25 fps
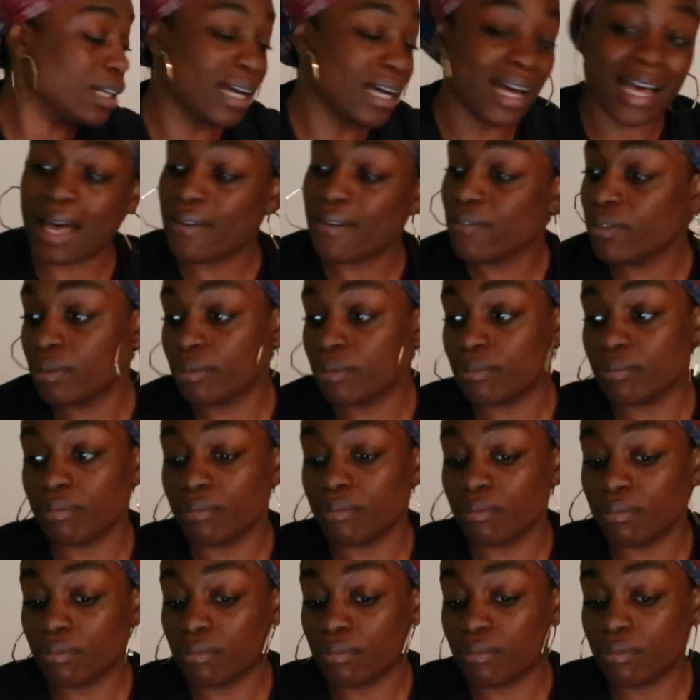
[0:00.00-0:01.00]
I haven't
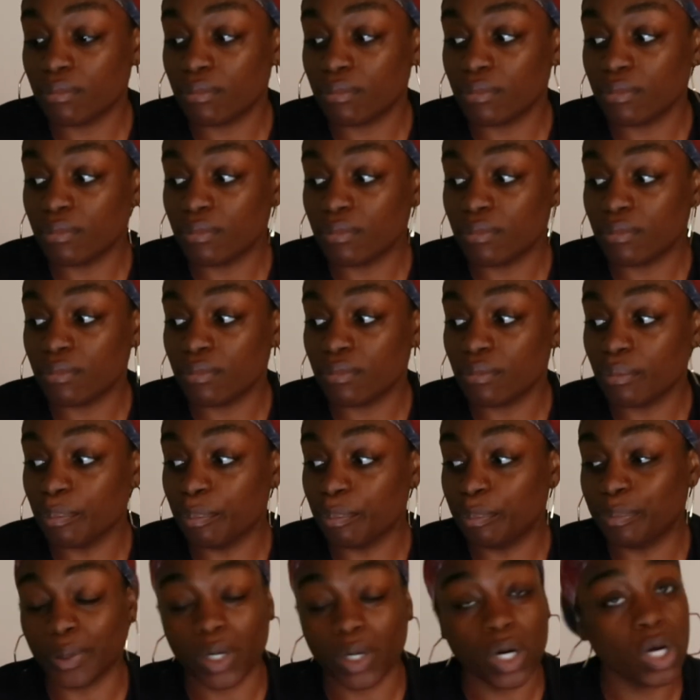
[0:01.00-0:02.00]

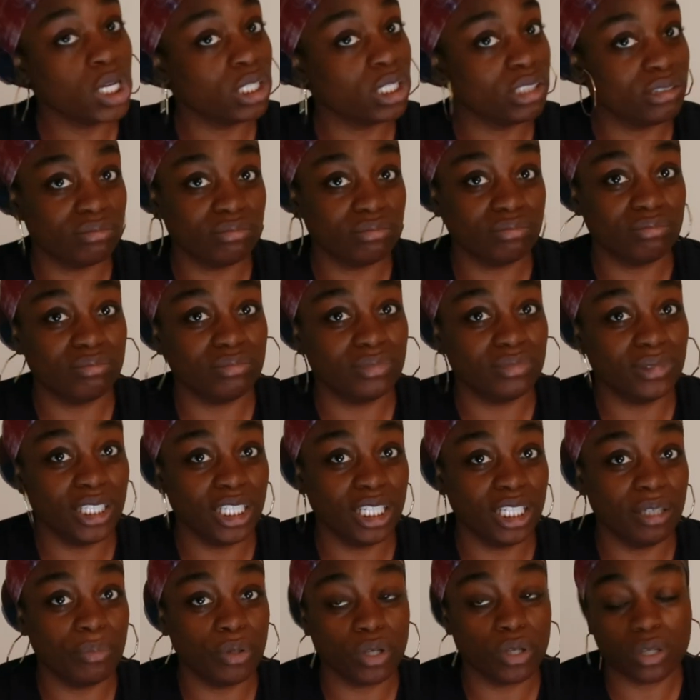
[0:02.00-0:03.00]
bought
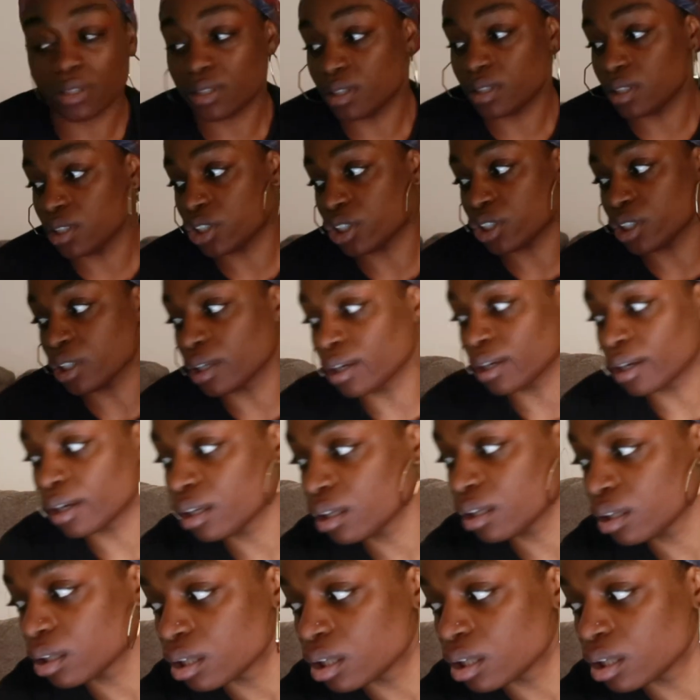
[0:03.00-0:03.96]
any books this year.